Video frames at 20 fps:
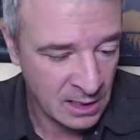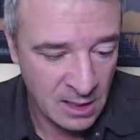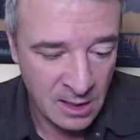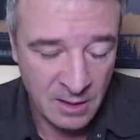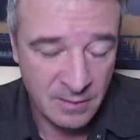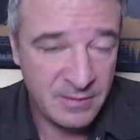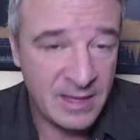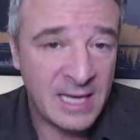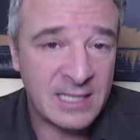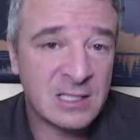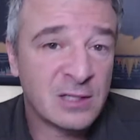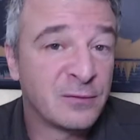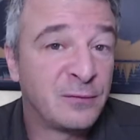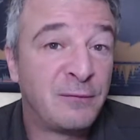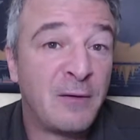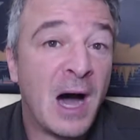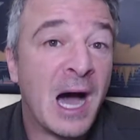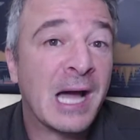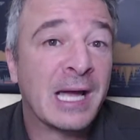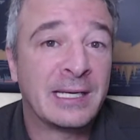That's
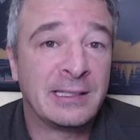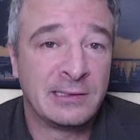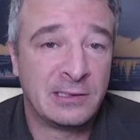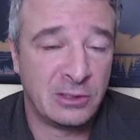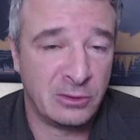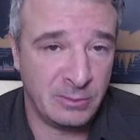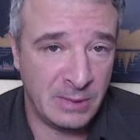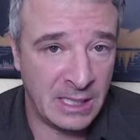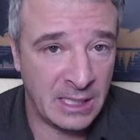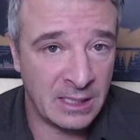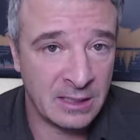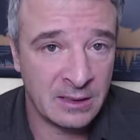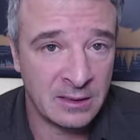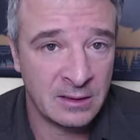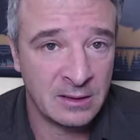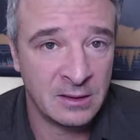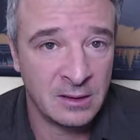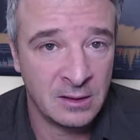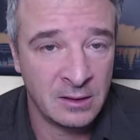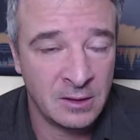fine to me.
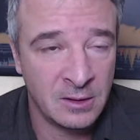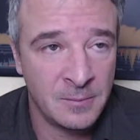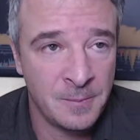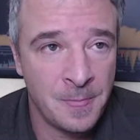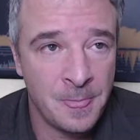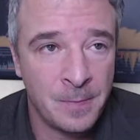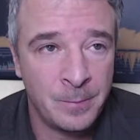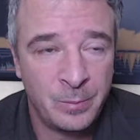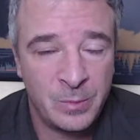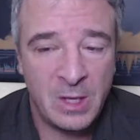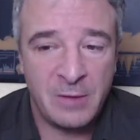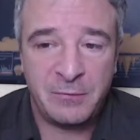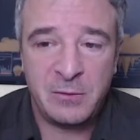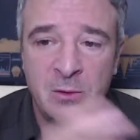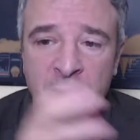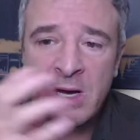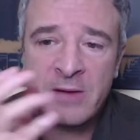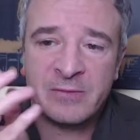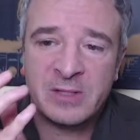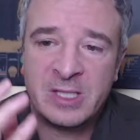If
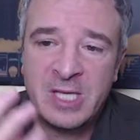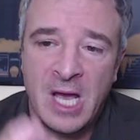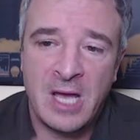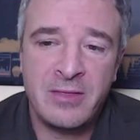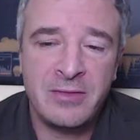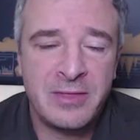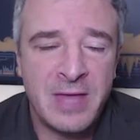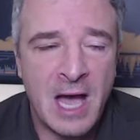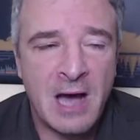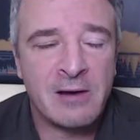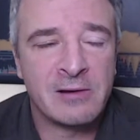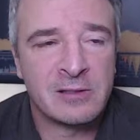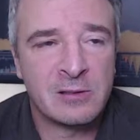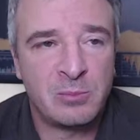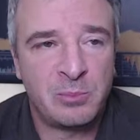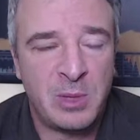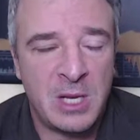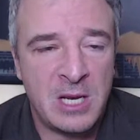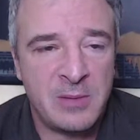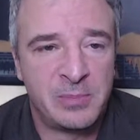you have ten
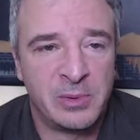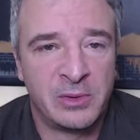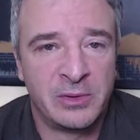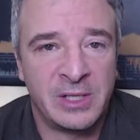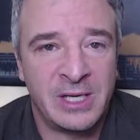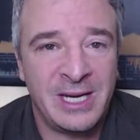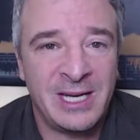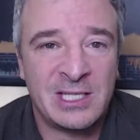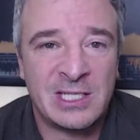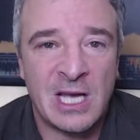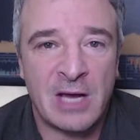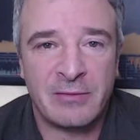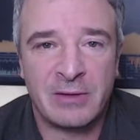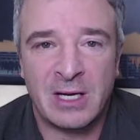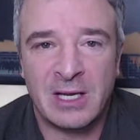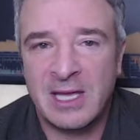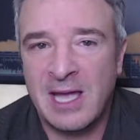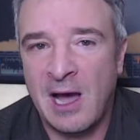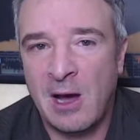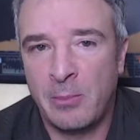thousand people that each have an
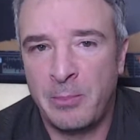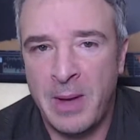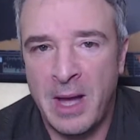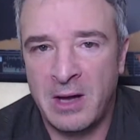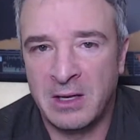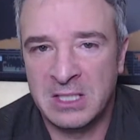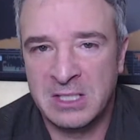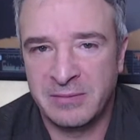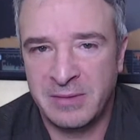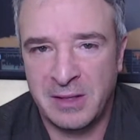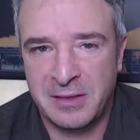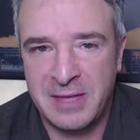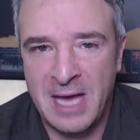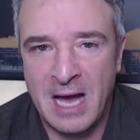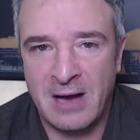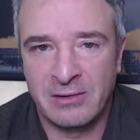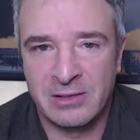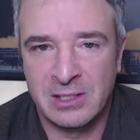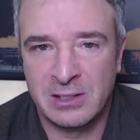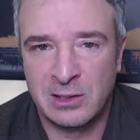account balance of a
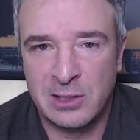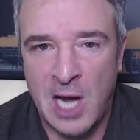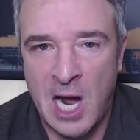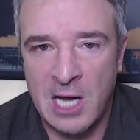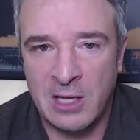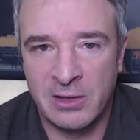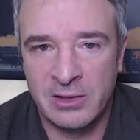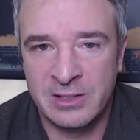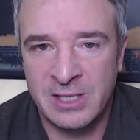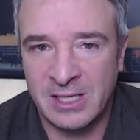thousand dollars,